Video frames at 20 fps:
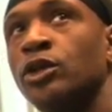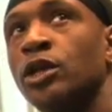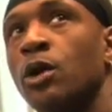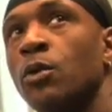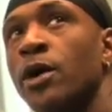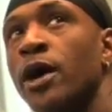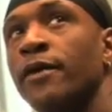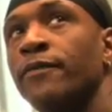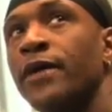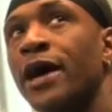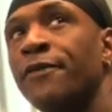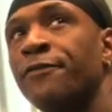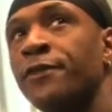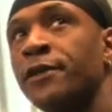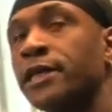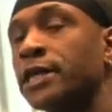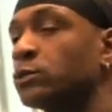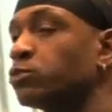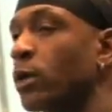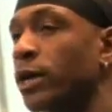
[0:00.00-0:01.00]
You know what? I
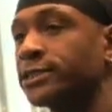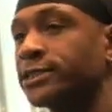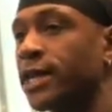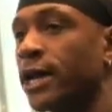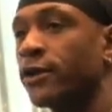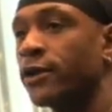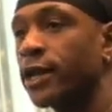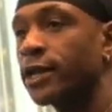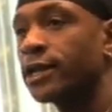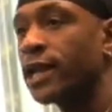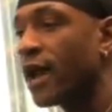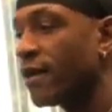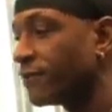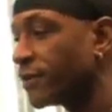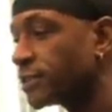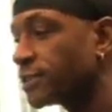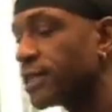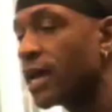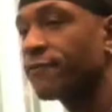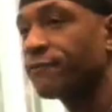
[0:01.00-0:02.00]
think that's why Saturday Night Live
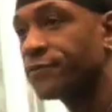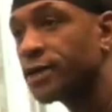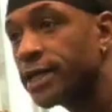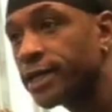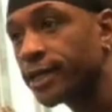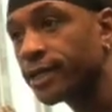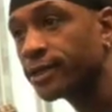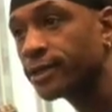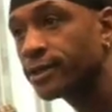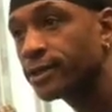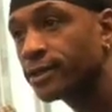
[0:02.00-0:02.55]
is not funny.